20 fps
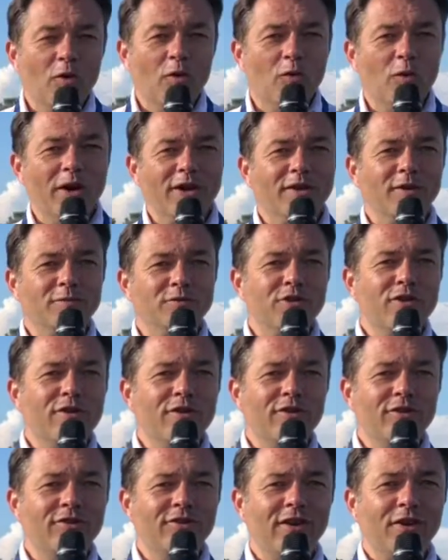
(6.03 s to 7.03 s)
Welcome to
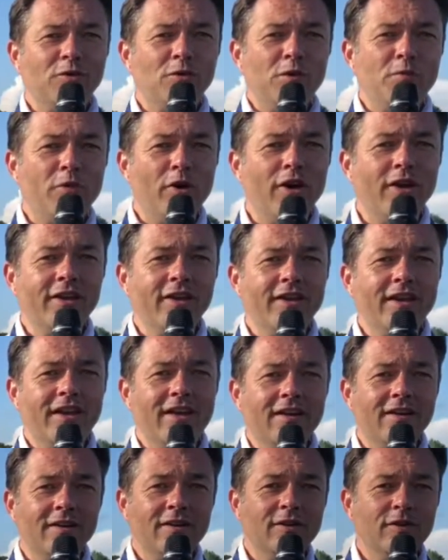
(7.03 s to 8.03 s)
the Circuit Paul
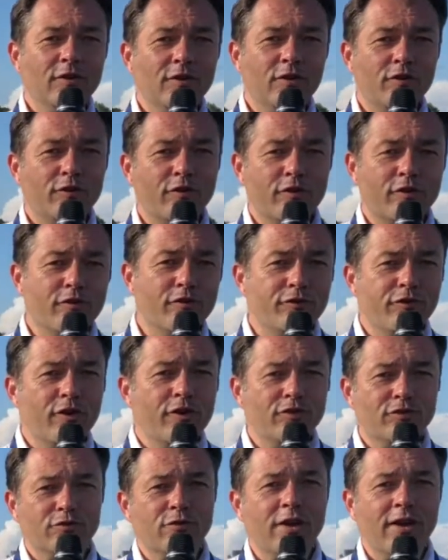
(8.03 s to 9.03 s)
Ricard for the
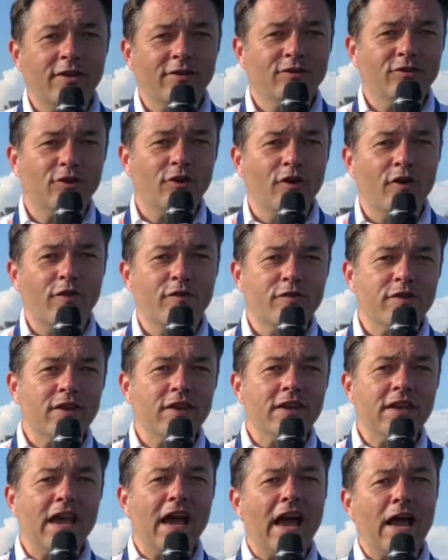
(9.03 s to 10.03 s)
first race of
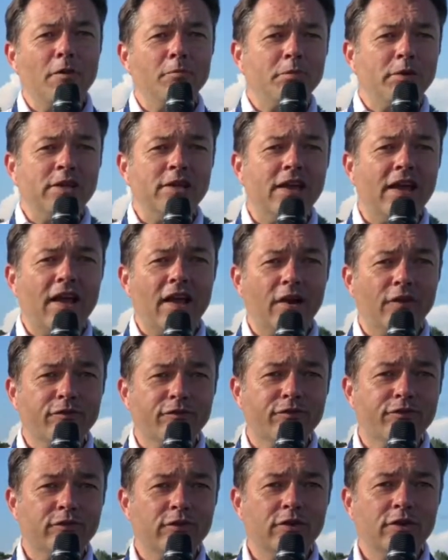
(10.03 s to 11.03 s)
the Alpine
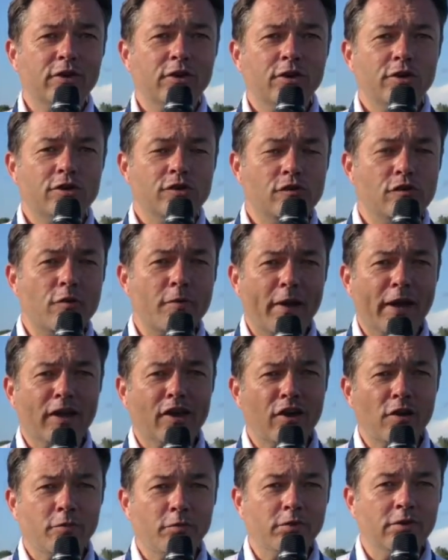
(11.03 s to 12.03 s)
Elf Europa
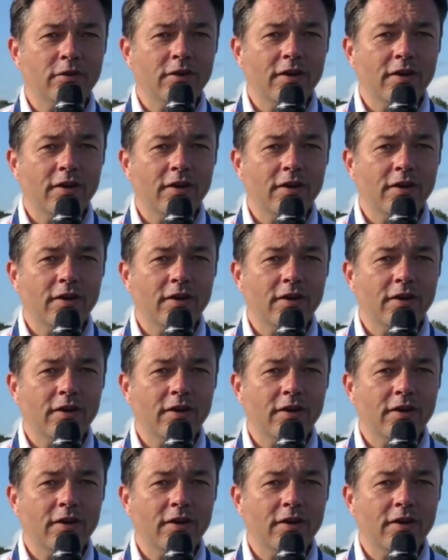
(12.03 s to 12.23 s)
Cup.